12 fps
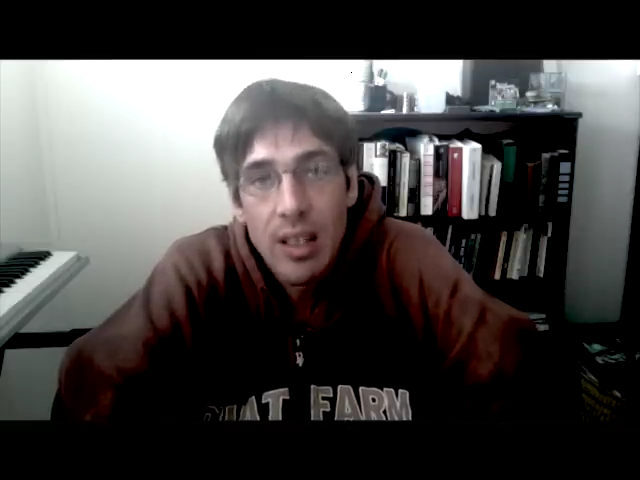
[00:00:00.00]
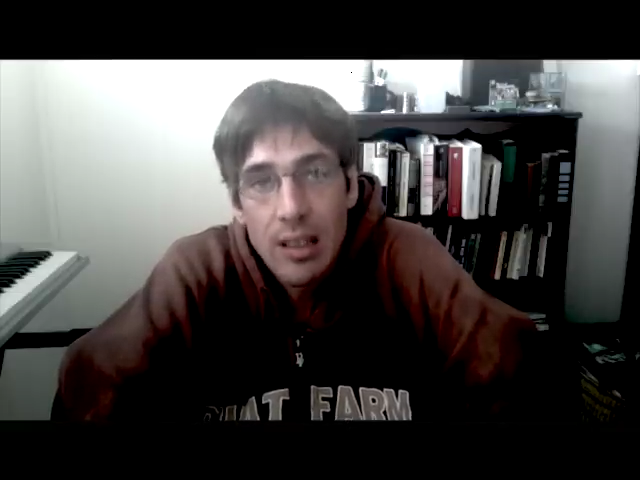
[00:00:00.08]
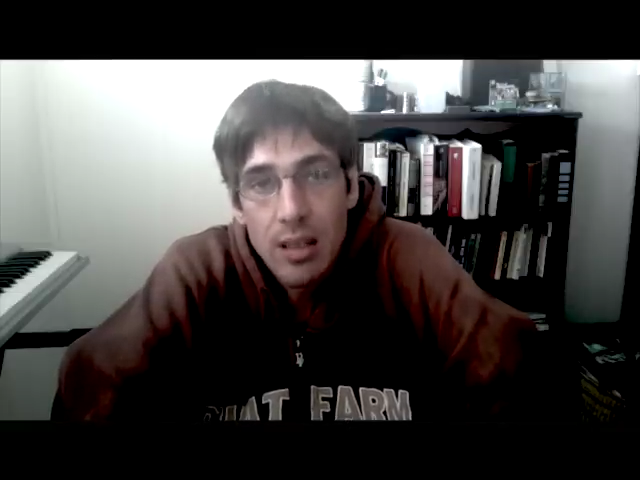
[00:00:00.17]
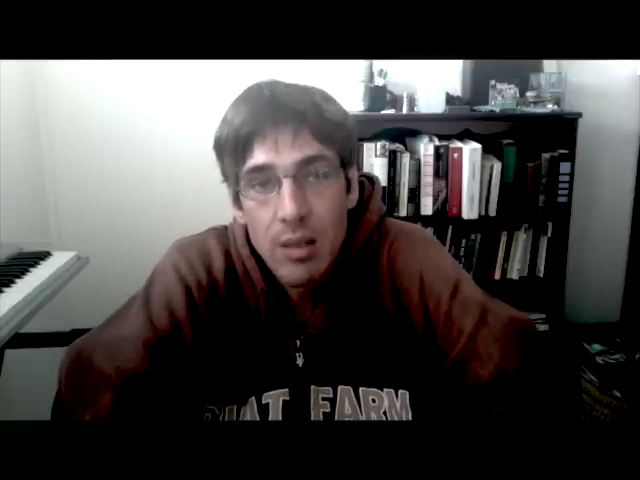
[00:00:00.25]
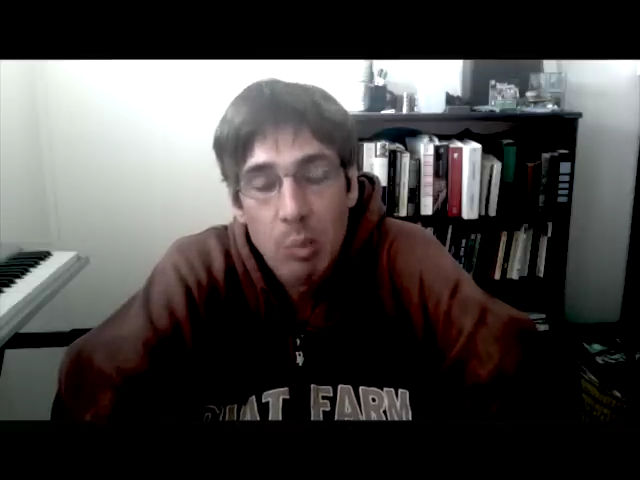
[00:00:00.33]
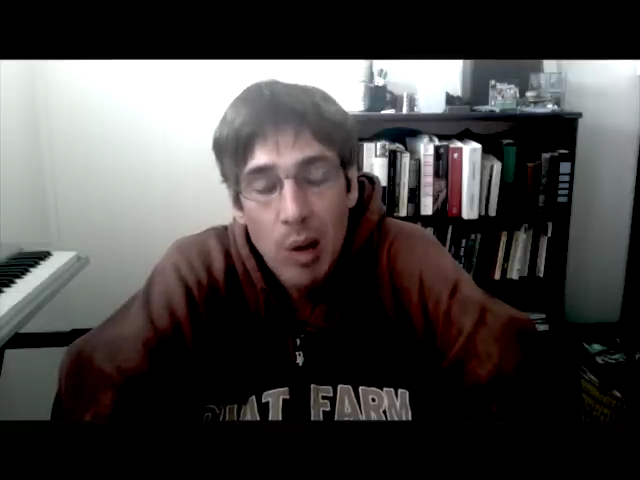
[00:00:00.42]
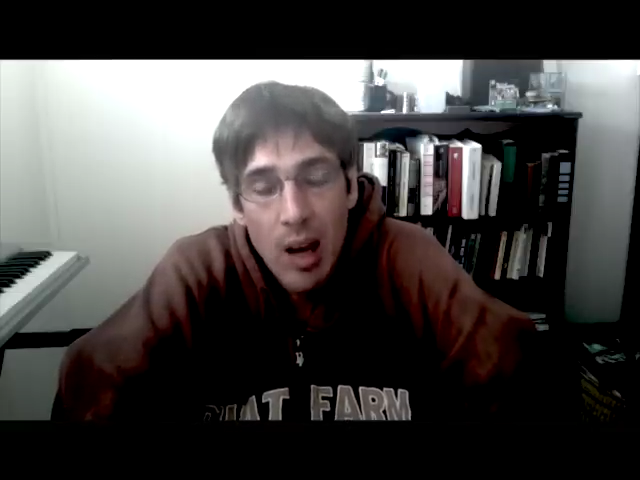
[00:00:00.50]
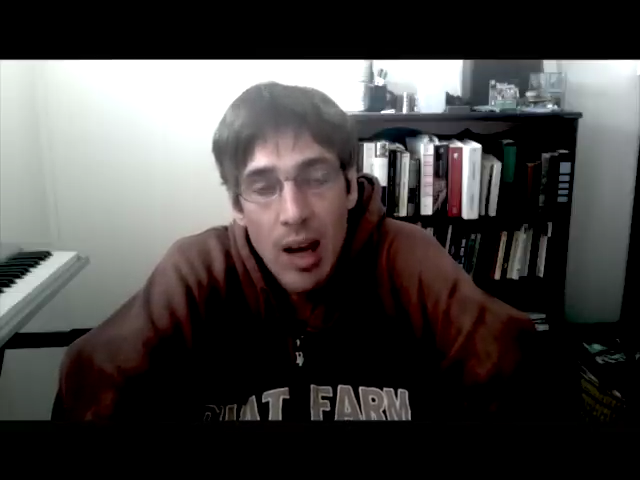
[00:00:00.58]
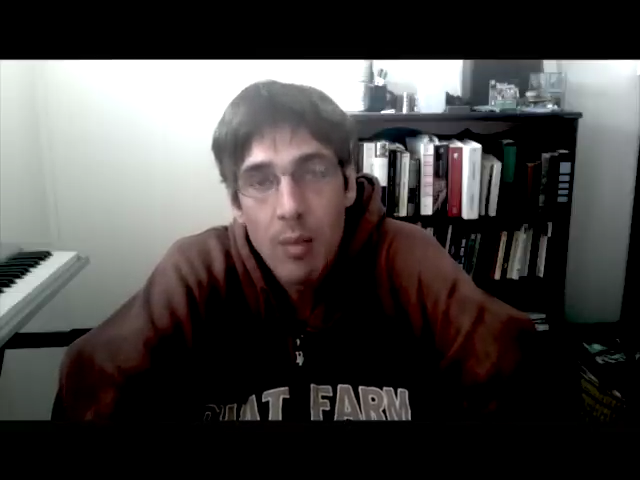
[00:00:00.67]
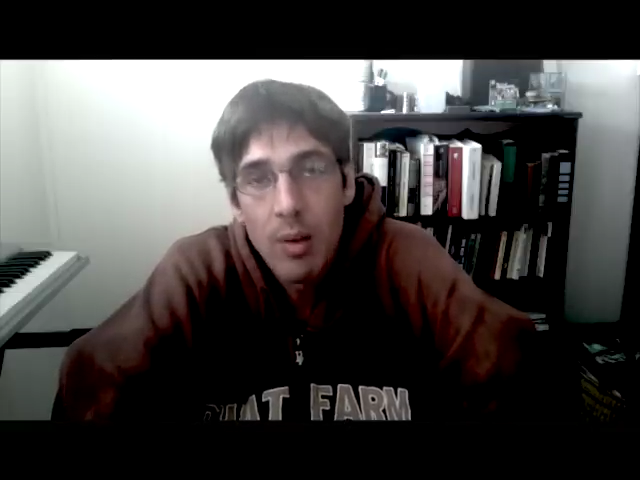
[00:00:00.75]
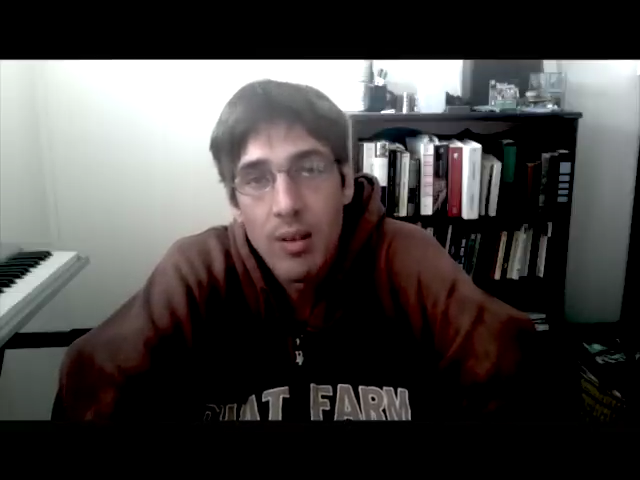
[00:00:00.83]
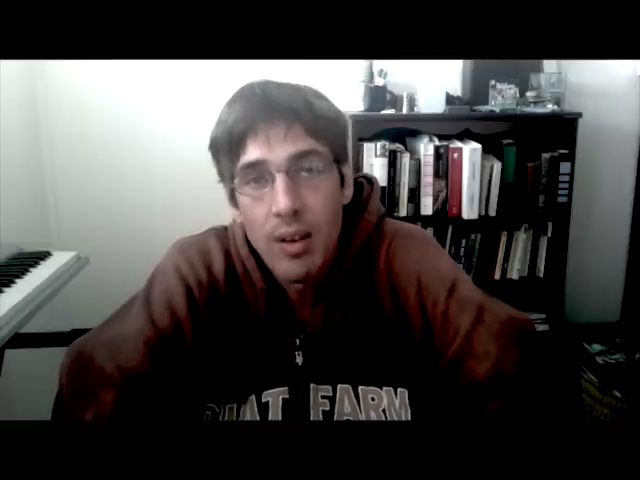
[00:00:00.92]
That's the
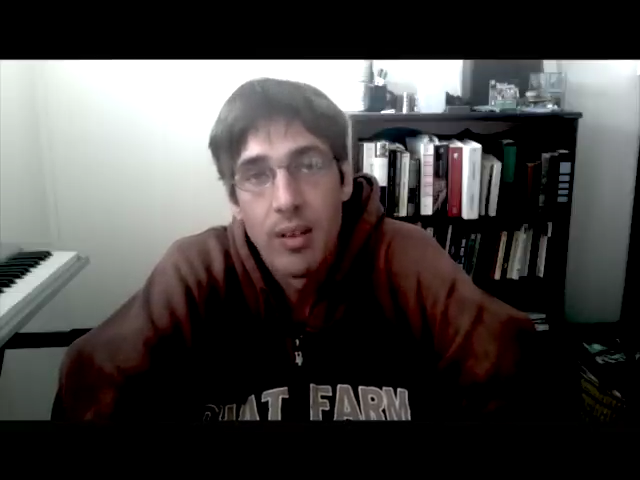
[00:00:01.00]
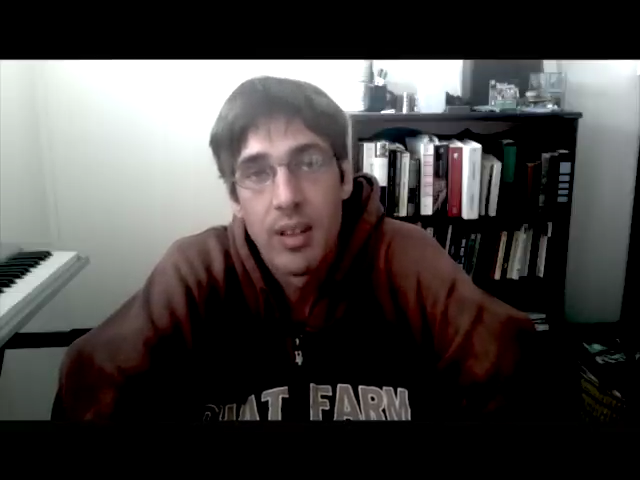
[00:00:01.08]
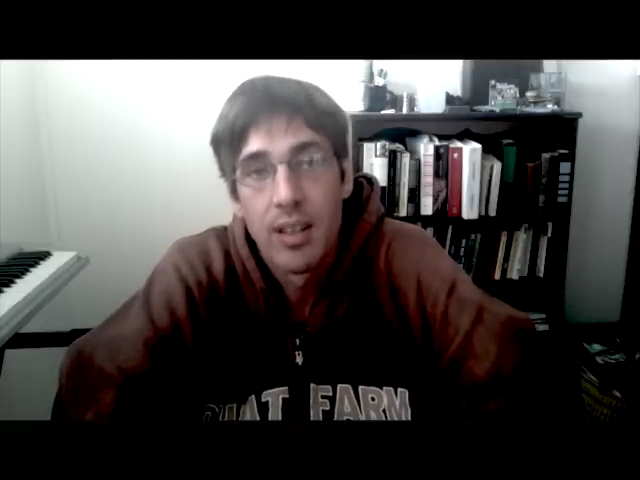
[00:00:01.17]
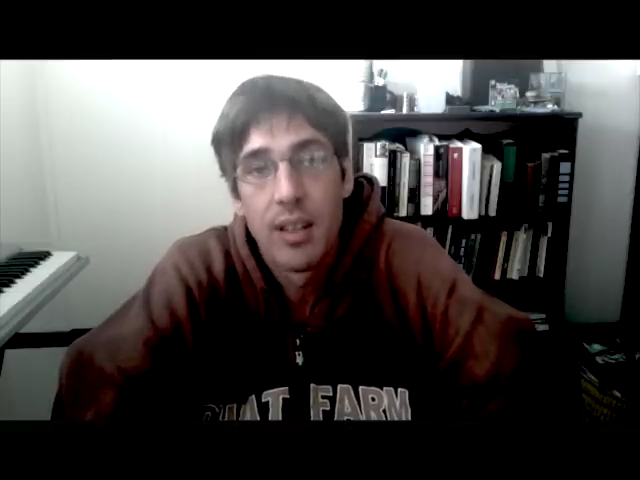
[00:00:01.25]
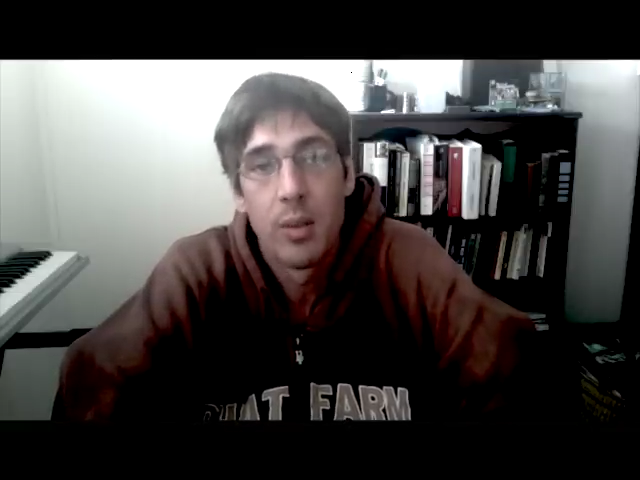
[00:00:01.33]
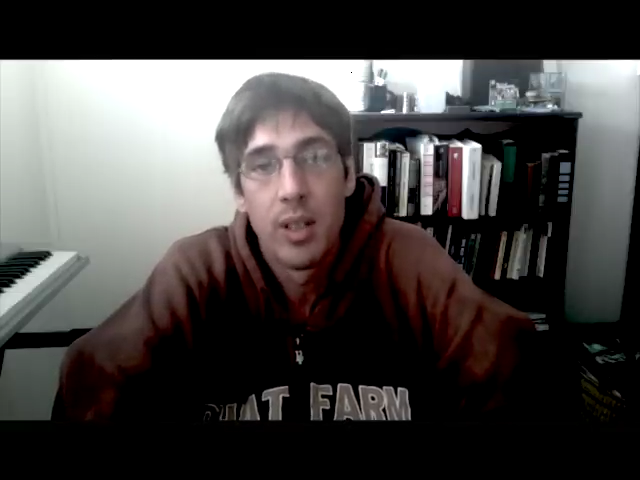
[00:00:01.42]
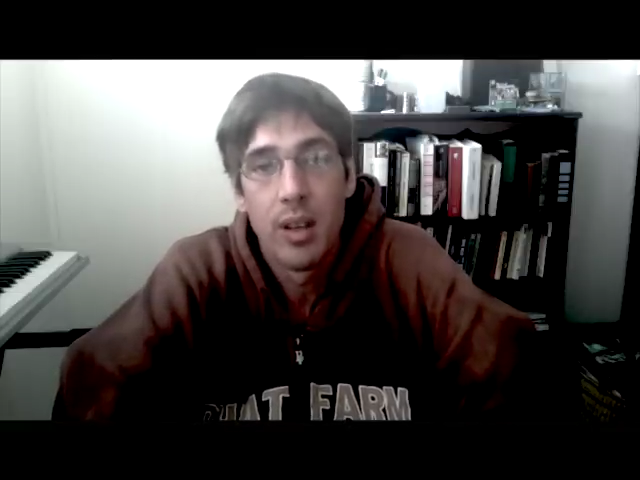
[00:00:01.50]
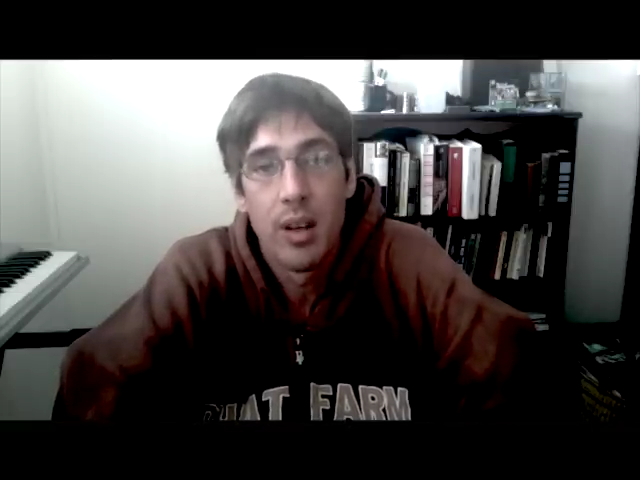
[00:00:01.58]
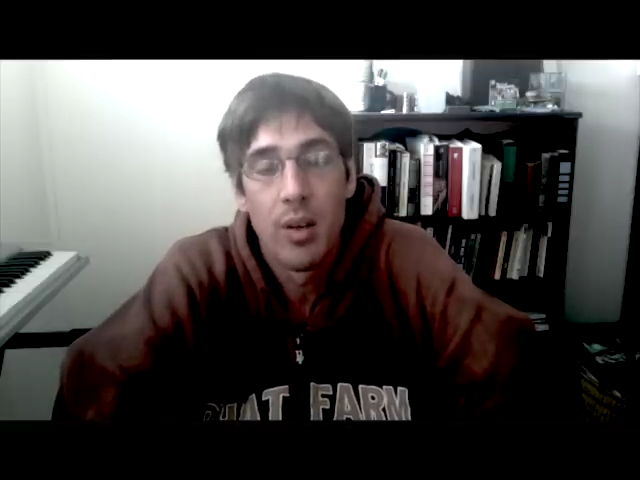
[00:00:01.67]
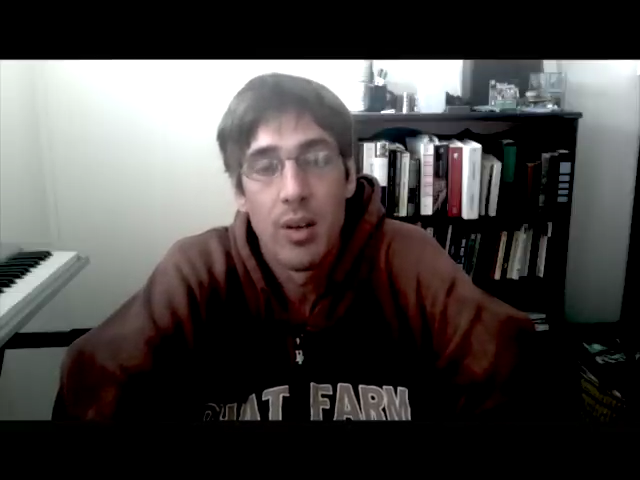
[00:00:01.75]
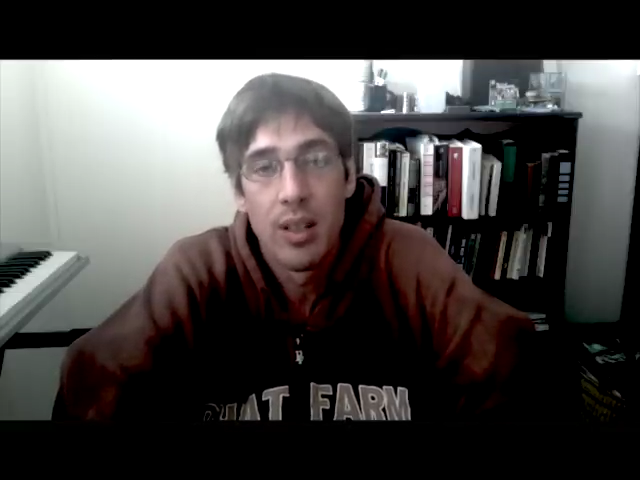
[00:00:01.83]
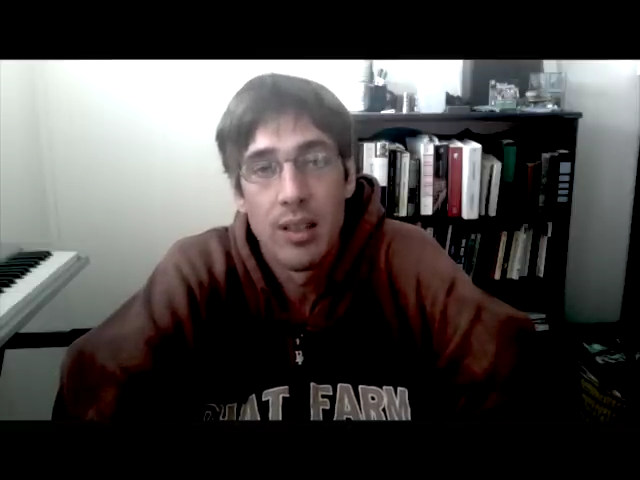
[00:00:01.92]
bottom of everything we know